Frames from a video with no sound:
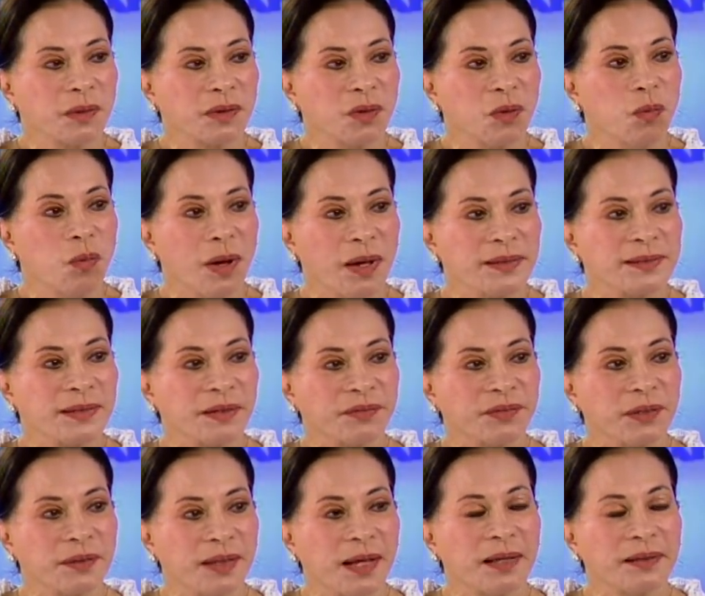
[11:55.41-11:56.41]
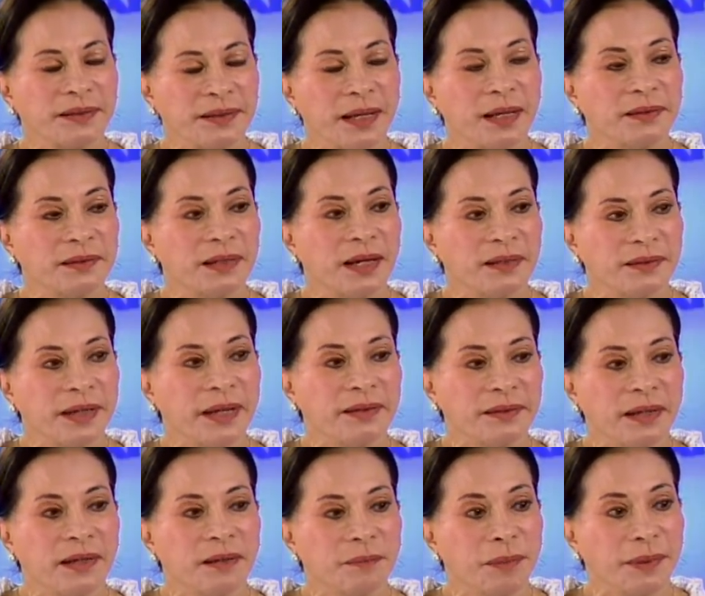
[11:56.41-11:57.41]
okay. once after that. Yeah, yeah, they
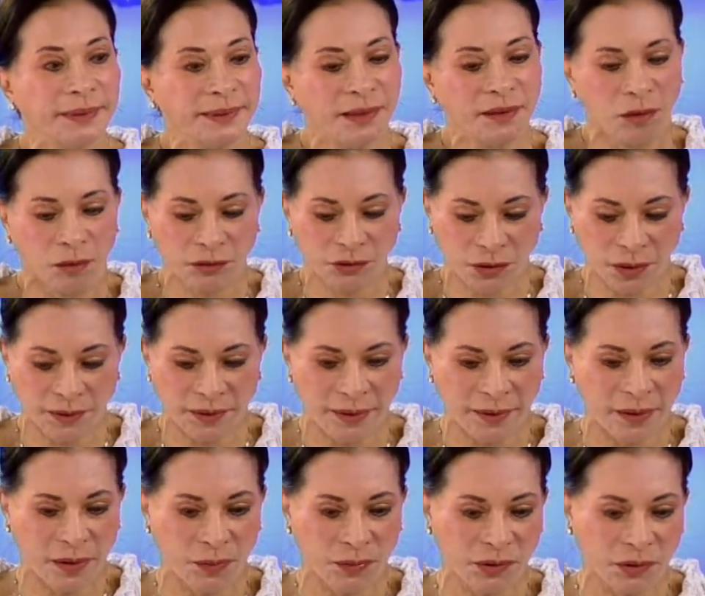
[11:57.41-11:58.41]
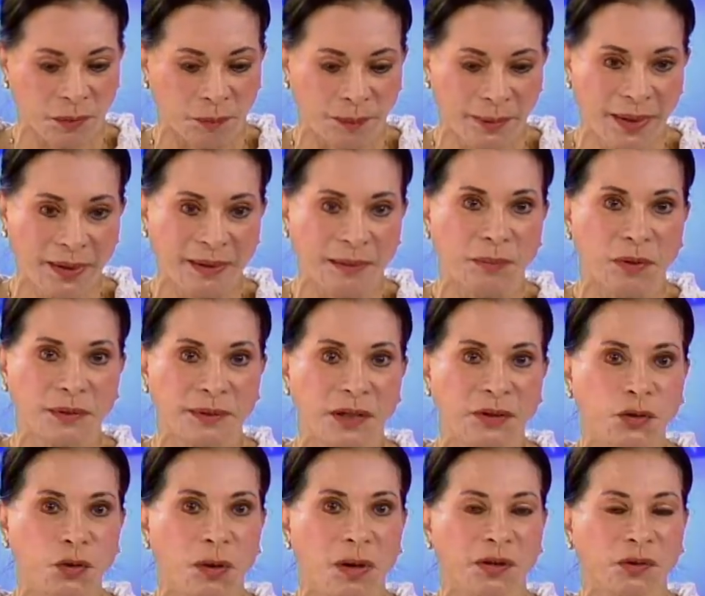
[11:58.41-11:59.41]
did. But then also I think he was complaining because they
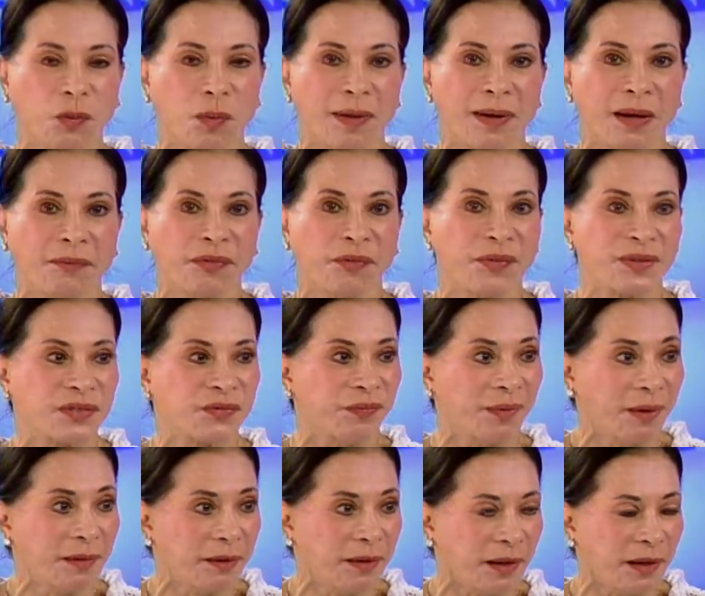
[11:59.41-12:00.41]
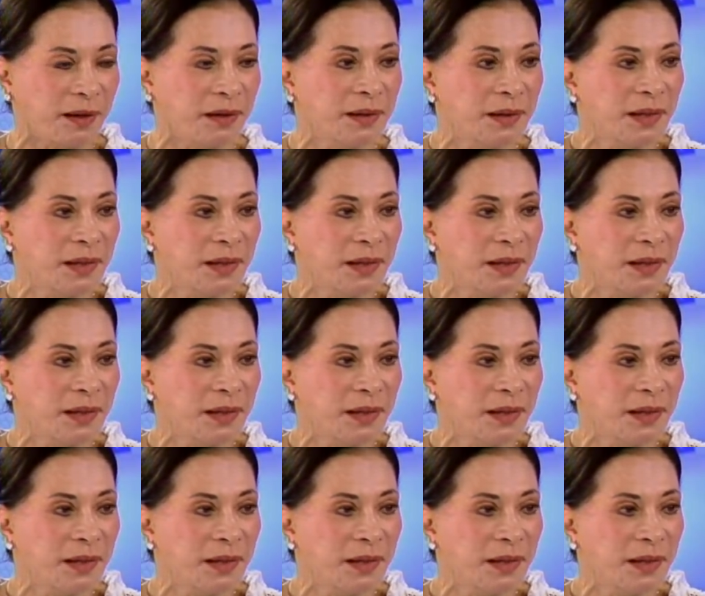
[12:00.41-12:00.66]
took out one half of his funding